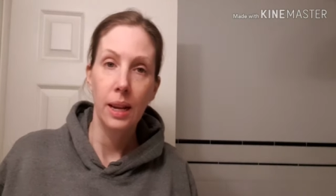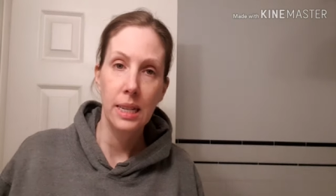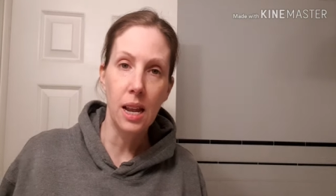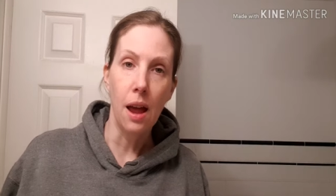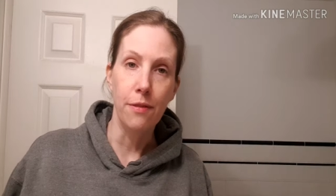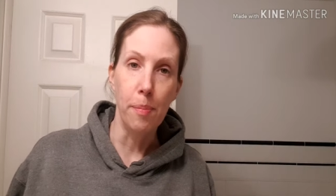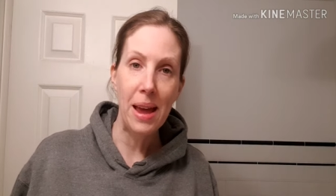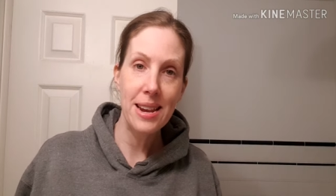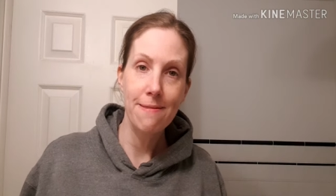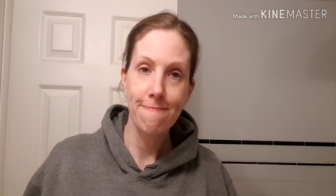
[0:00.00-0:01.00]
It's time for
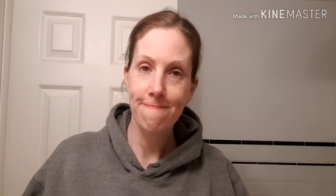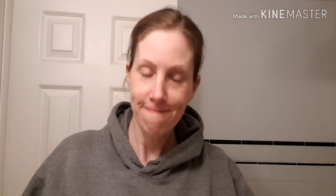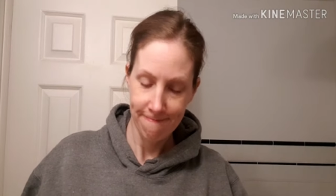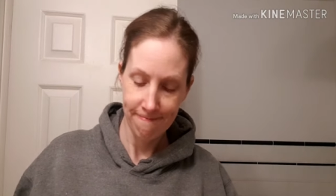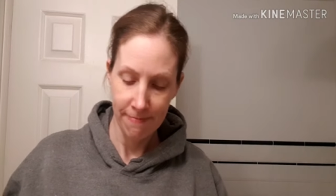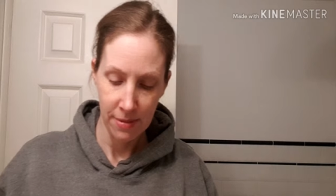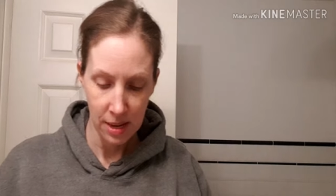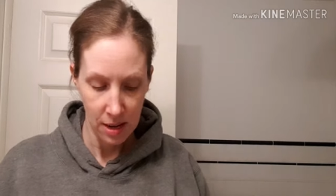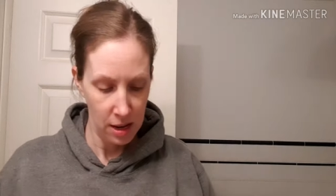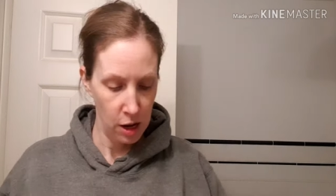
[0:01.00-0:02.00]
bed.
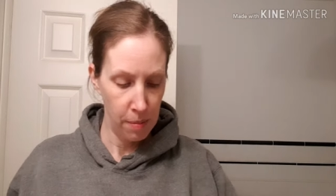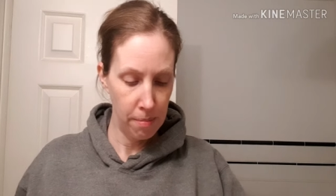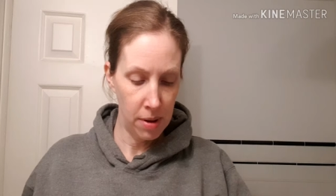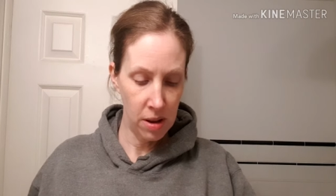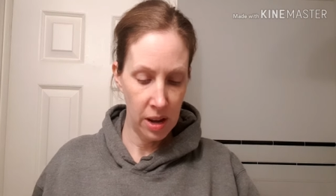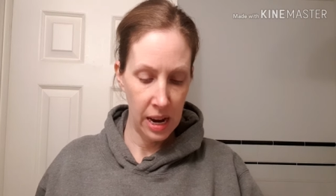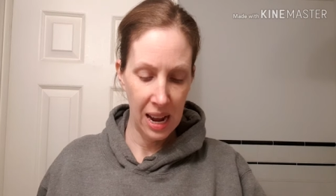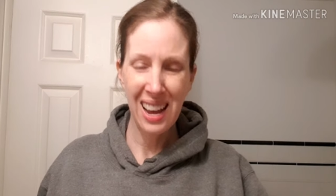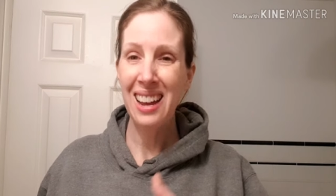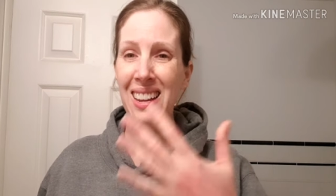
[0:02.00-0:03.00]
My
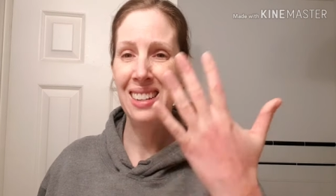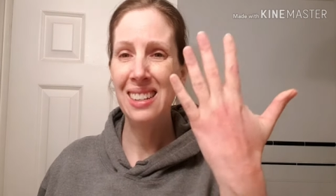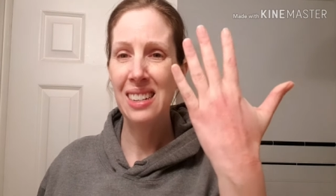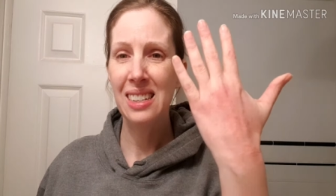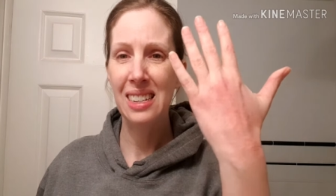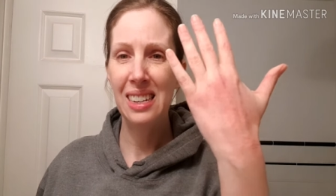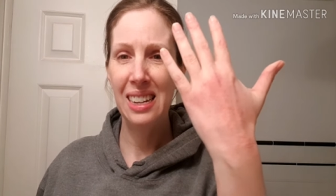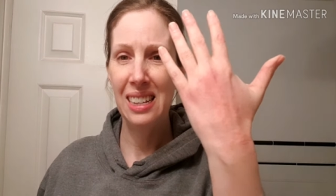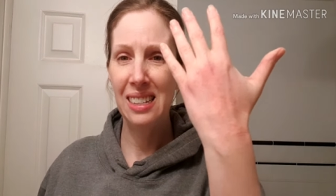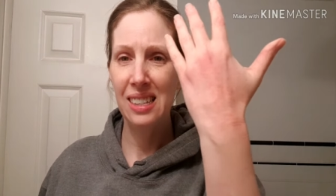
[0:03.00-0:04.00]
hand
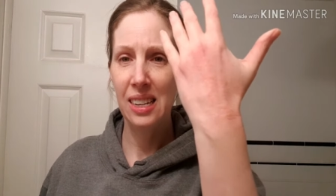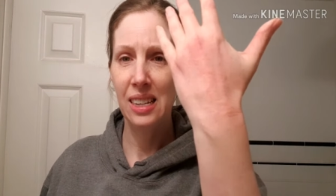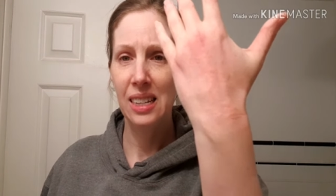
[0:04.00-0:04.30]
is